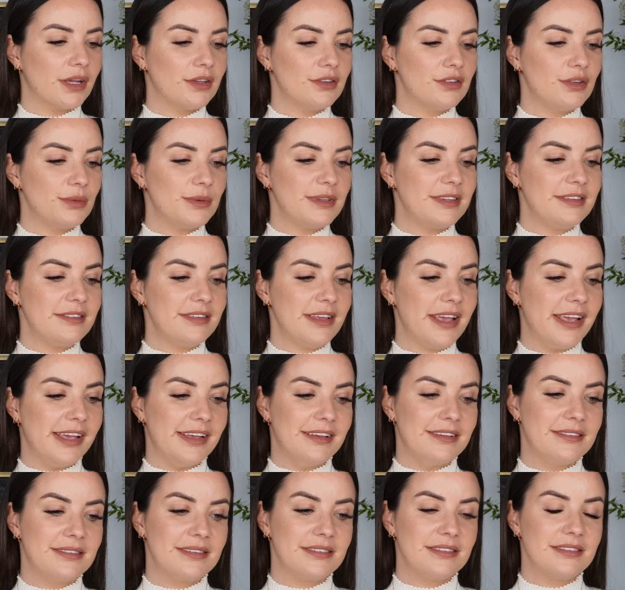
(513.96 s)
So it
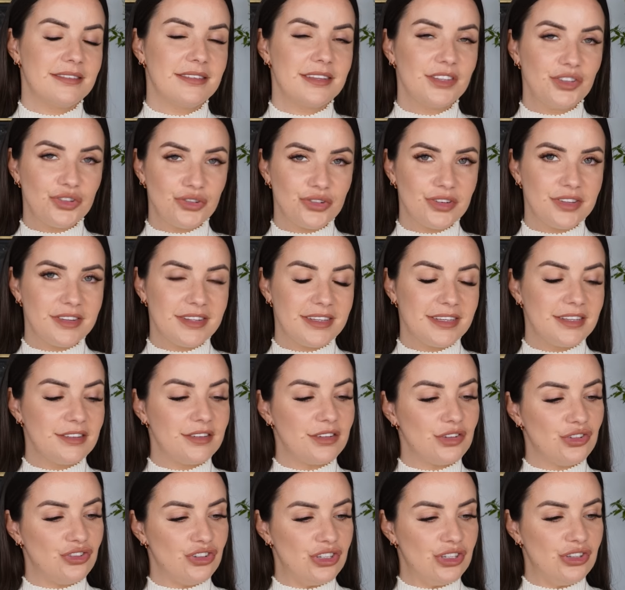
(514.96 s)
says
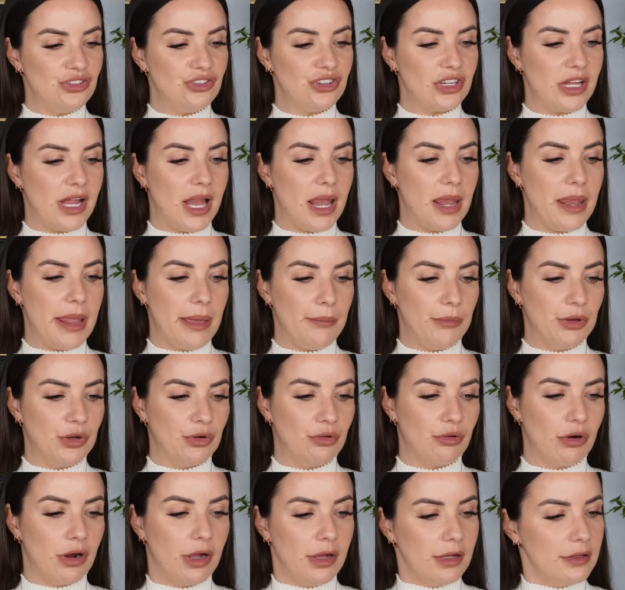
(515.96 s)
citruses, ginger,
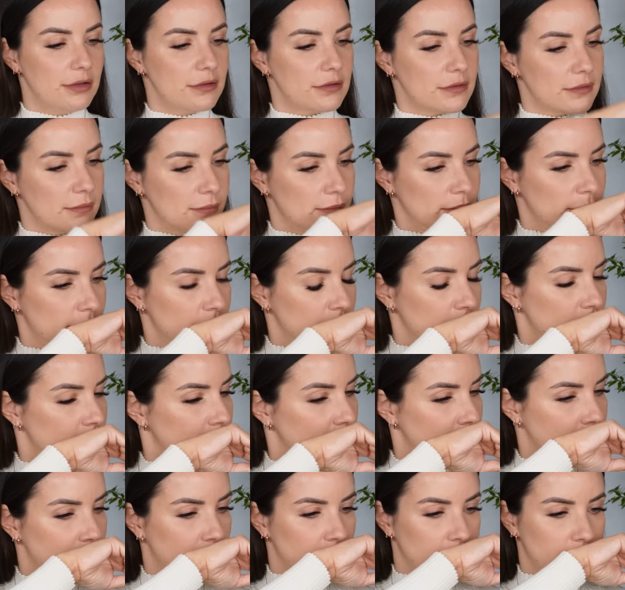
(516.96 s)
lemongrass.
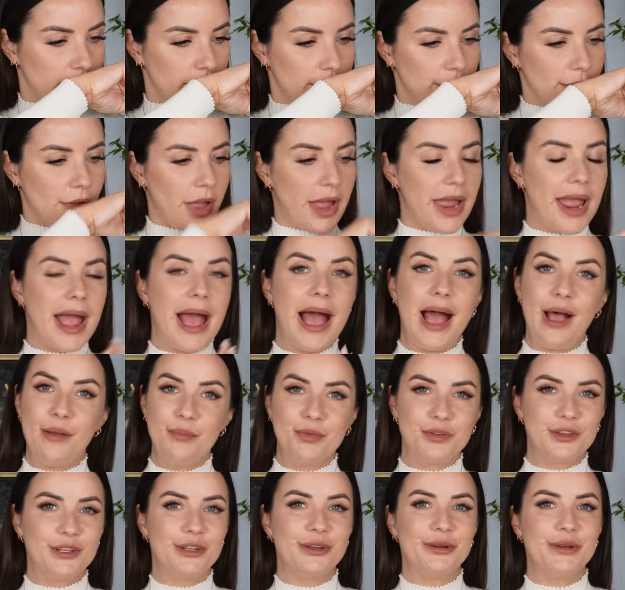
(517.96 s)
I
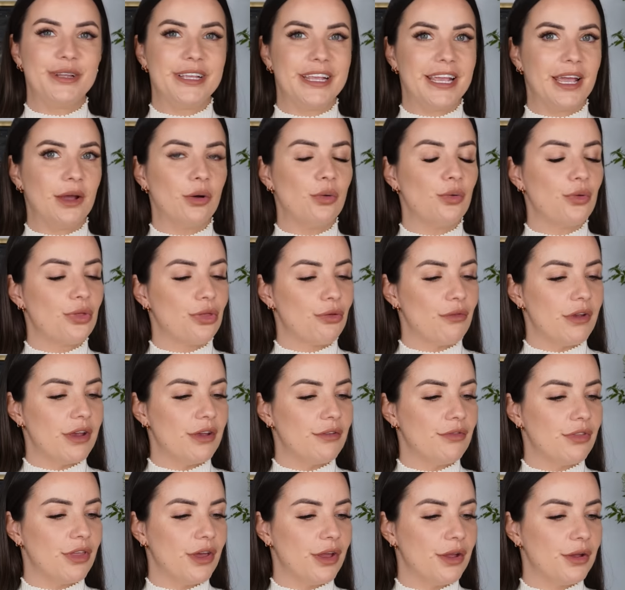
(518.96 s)
absolutely get all
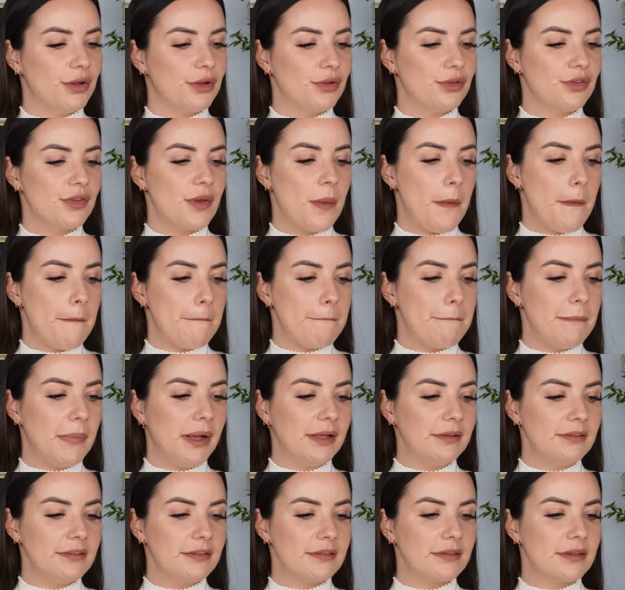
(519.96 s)
three of those.
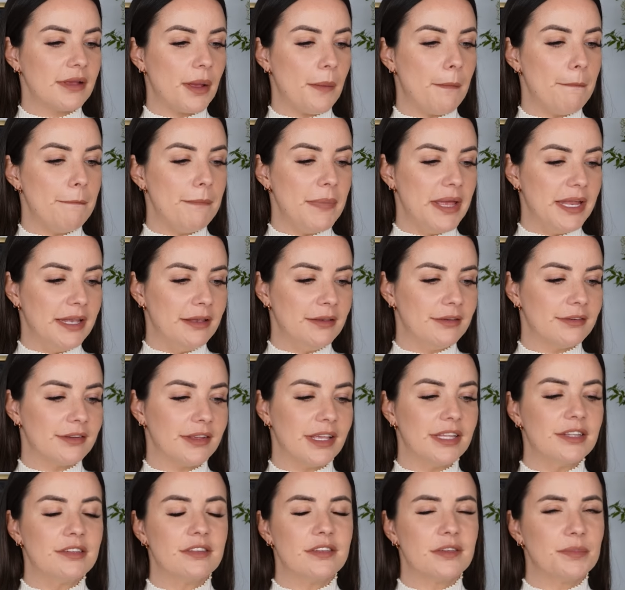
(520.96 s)
Musk, mint,
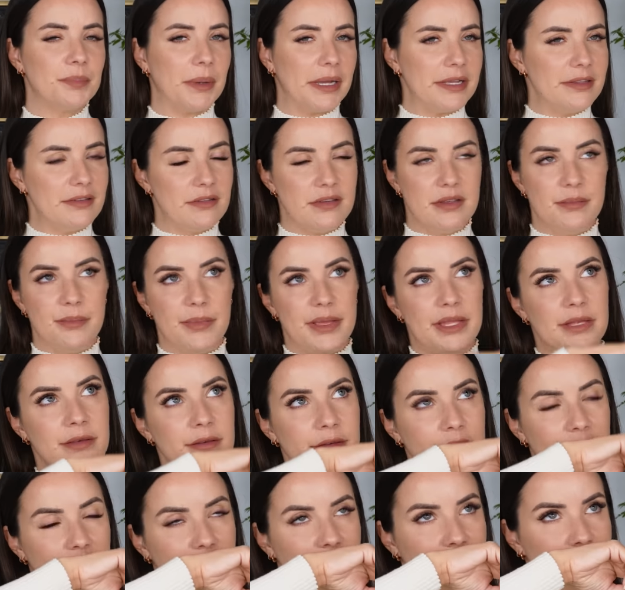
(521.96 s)
and spicy
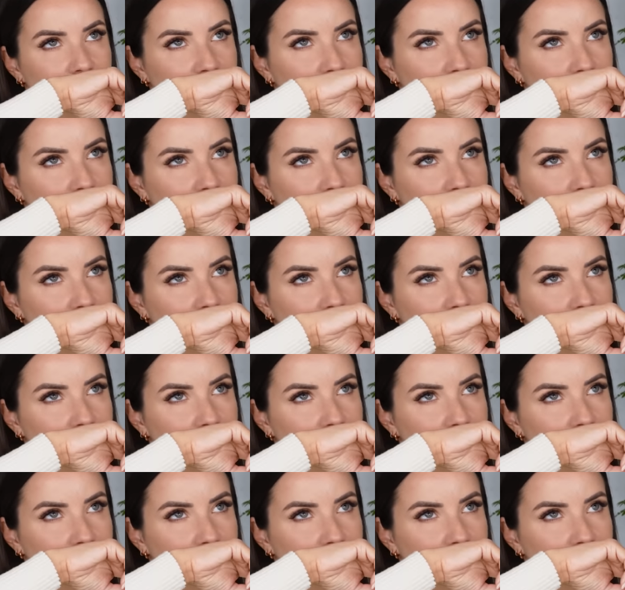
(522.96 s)
mint.